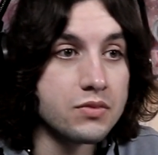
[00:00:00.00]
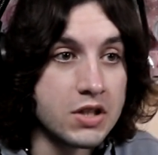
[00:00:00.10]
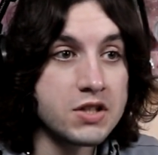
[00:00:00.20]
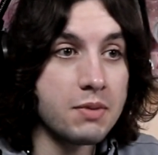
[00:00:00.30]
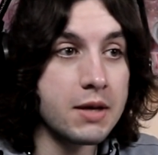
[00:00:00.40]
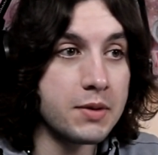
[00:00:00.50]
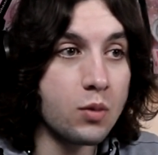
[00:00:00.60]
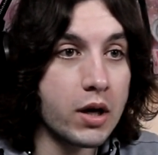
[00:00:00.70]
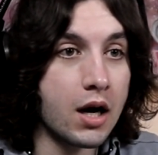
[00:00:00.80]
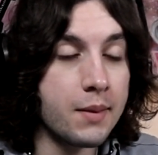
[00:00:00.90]
This might be
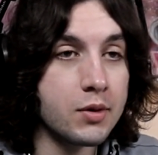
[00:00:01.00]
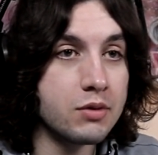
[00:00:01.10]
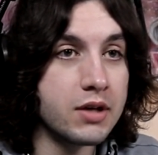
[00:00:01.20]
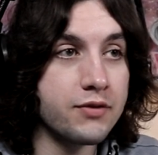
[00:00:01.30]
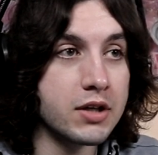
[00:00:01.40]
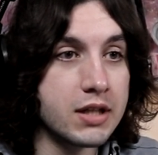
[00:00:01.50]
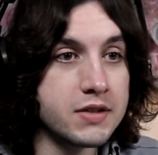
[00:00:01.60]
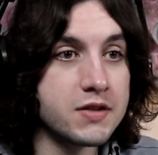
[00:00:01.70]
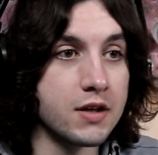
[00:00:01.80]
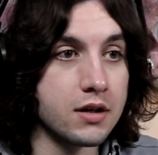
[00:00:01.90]
why Amuro never
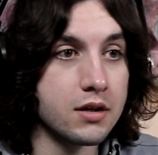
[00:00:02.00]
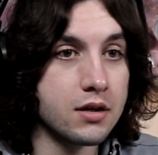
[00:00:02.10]
gets it.